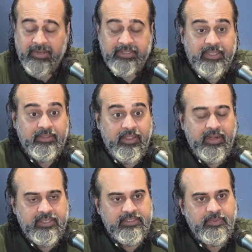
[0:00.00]
But then
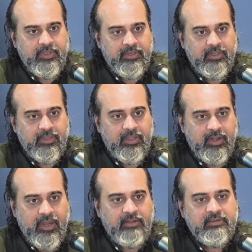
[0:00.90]
there has been a
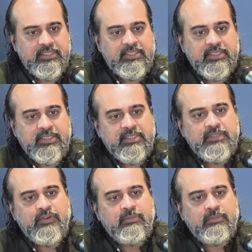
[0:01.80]
great resistance